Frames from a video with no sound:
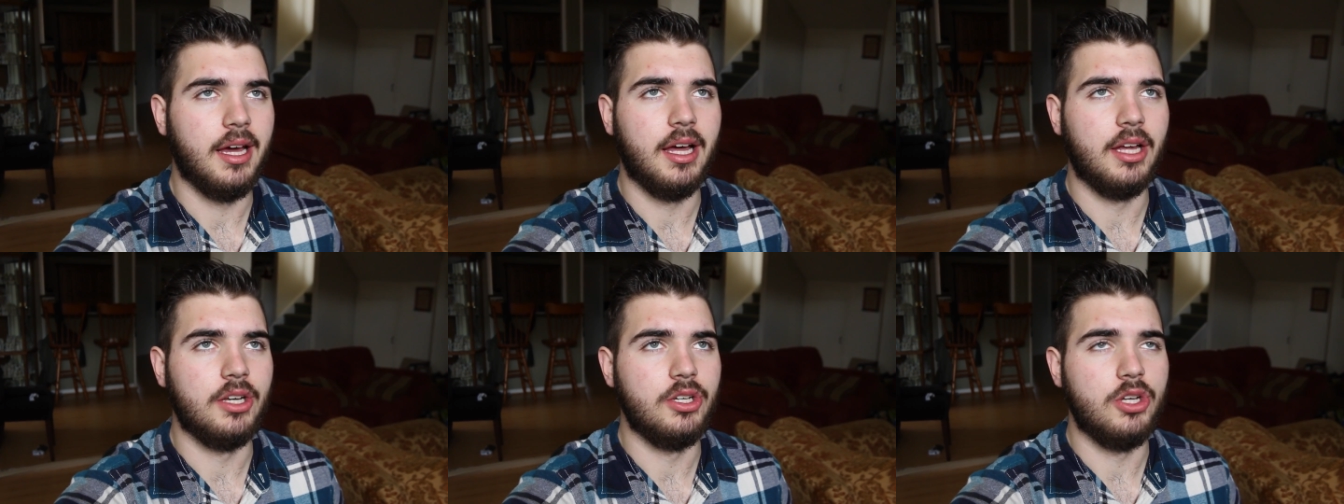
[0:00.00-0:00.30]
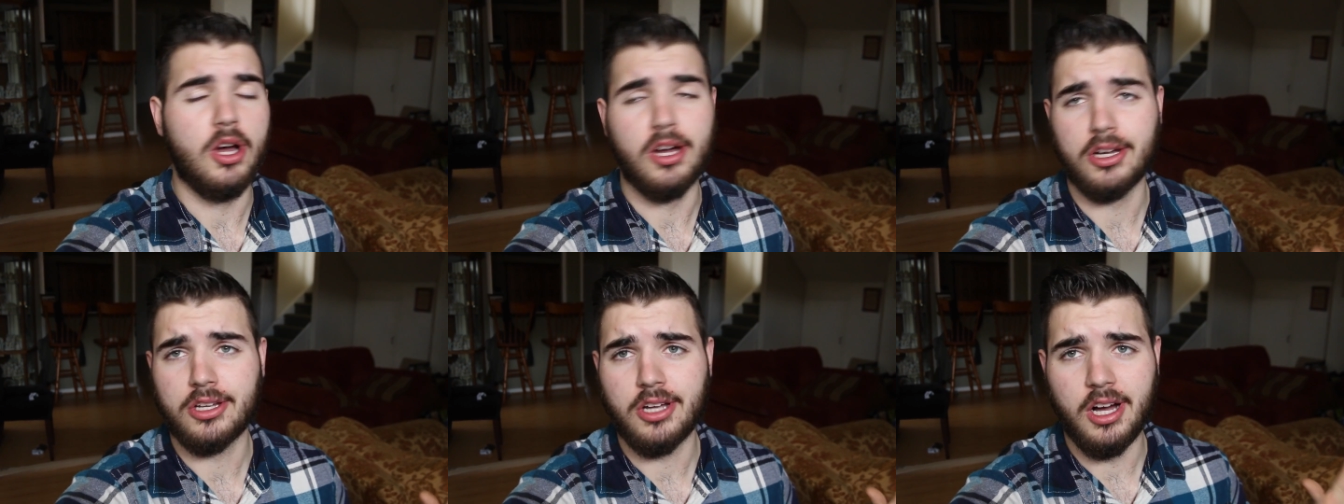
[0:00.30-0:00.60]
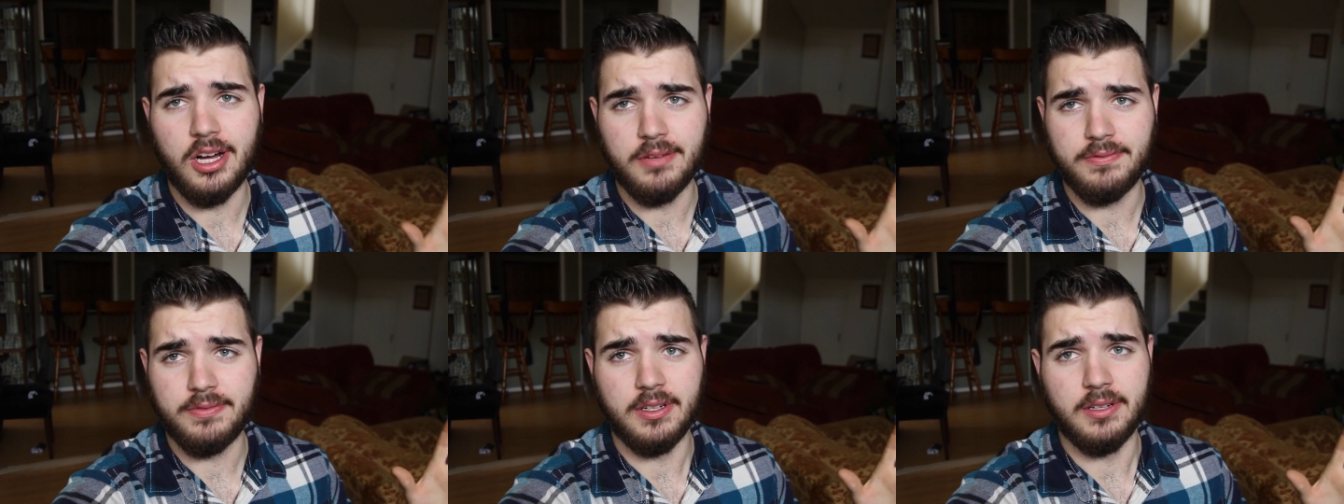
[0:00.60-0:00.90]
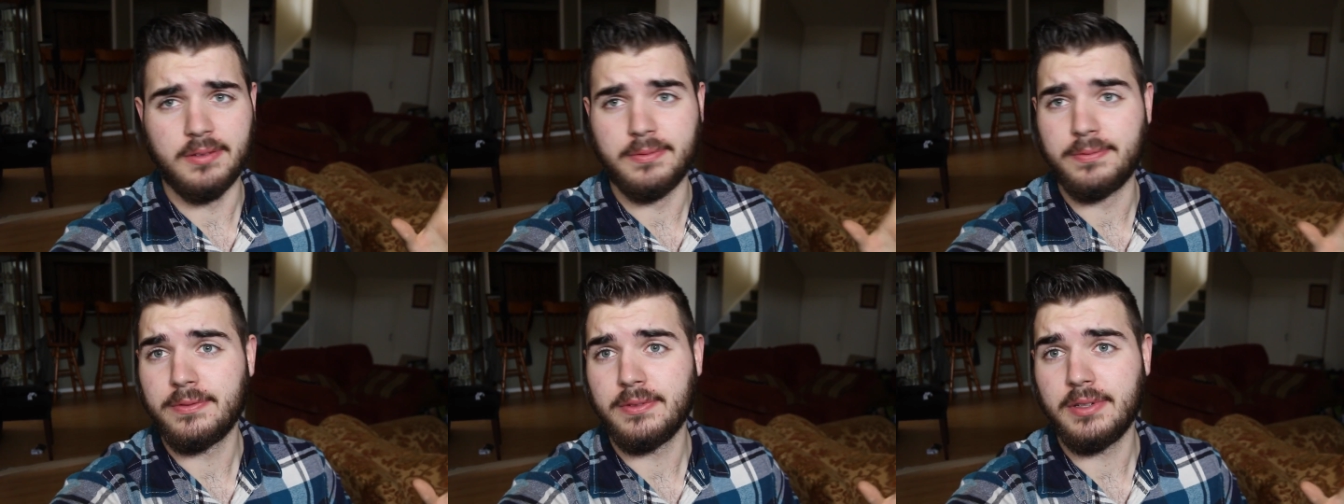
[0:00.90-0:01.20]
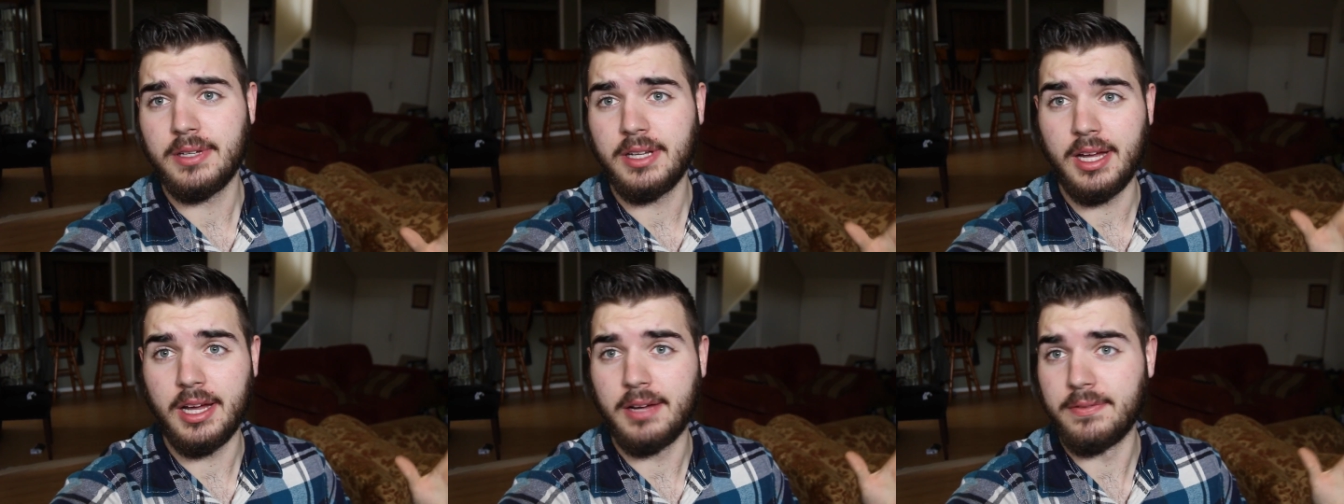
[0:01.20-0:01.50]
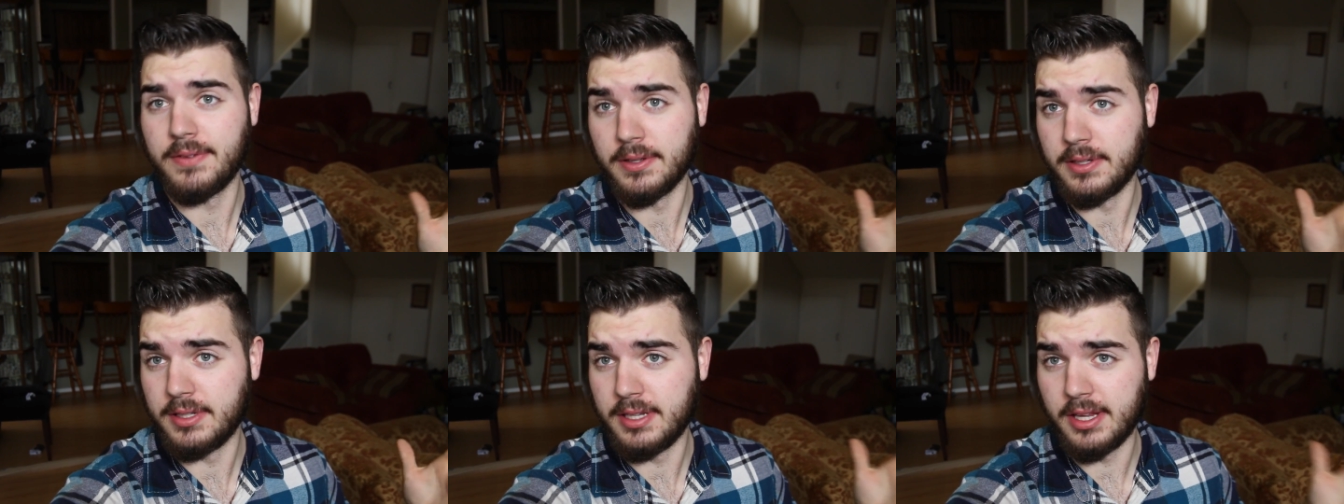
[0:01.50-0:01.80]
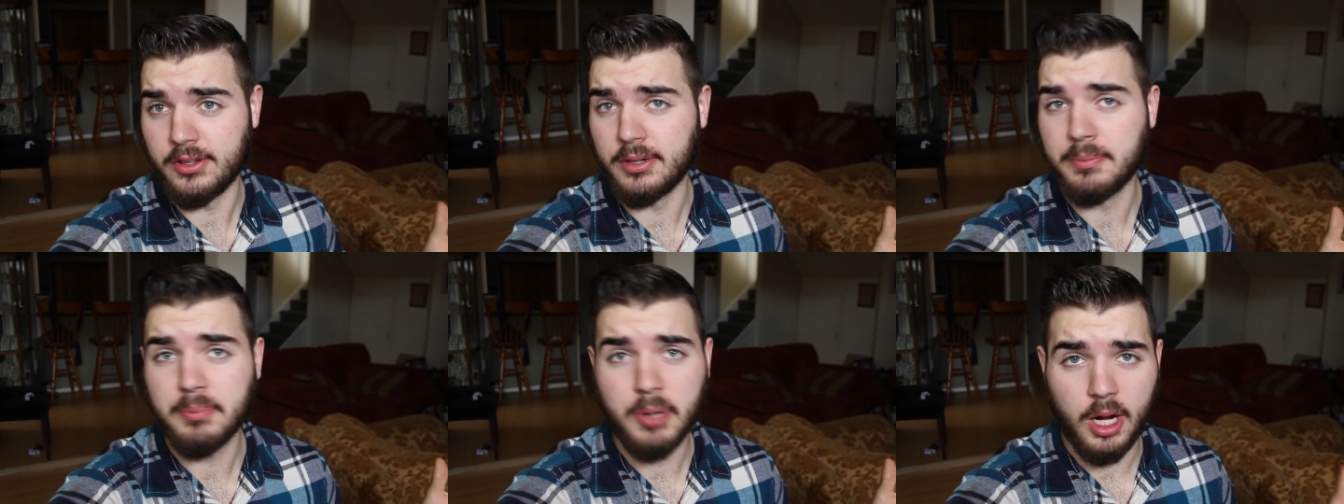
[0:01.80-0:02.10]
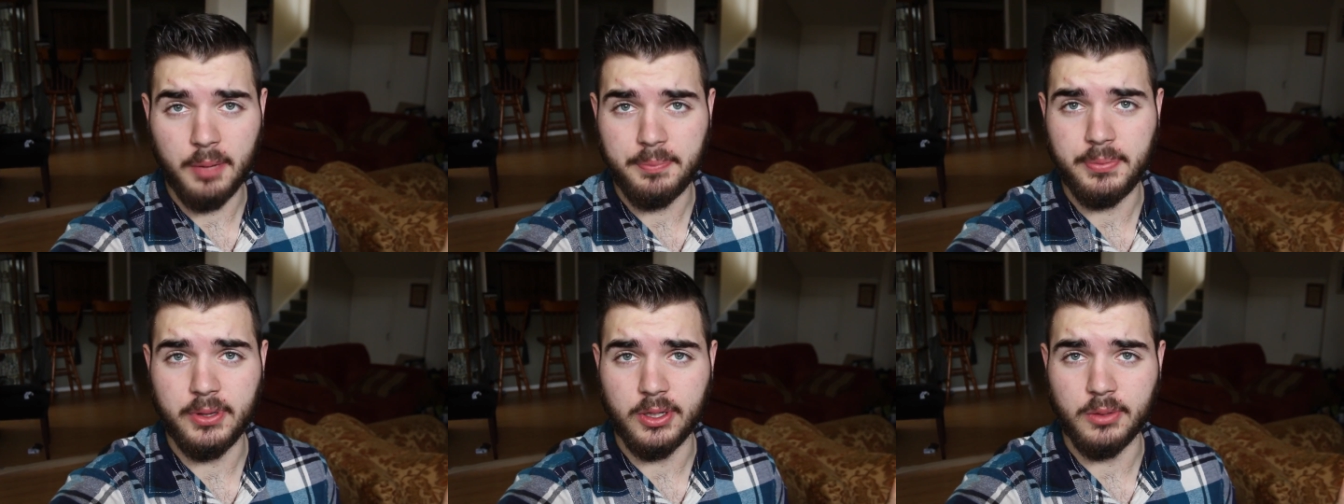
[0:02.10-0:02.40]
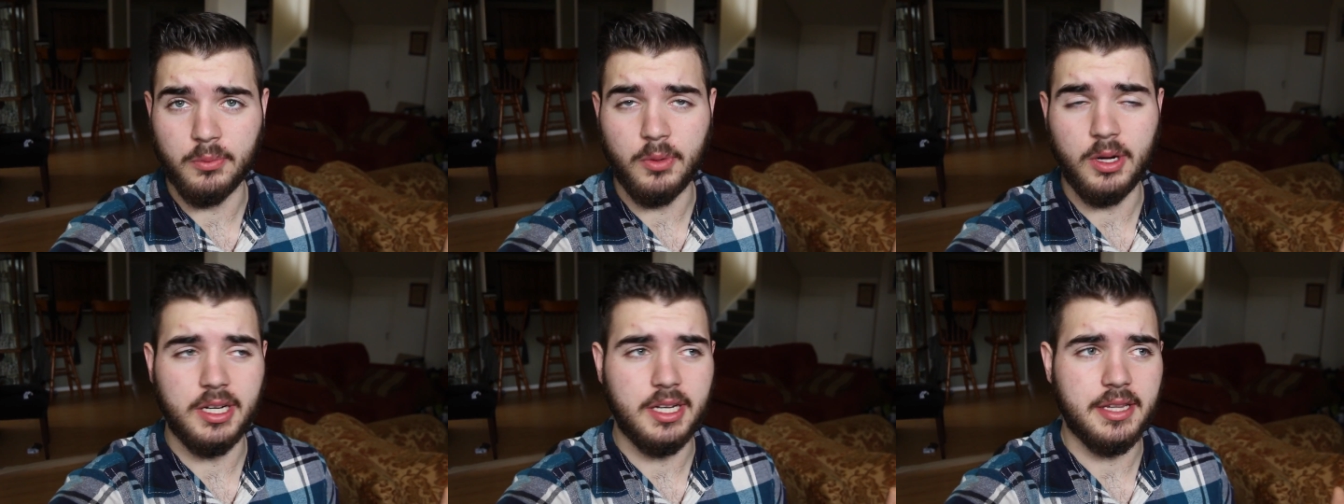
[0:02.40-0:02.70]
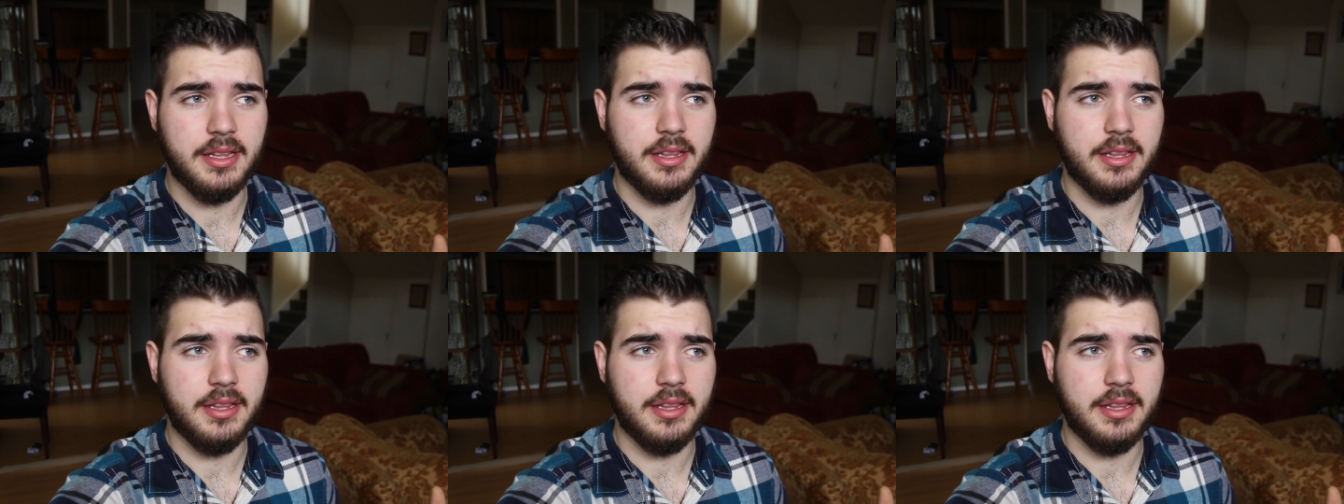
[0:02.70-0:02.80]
a knockoff of another popular one.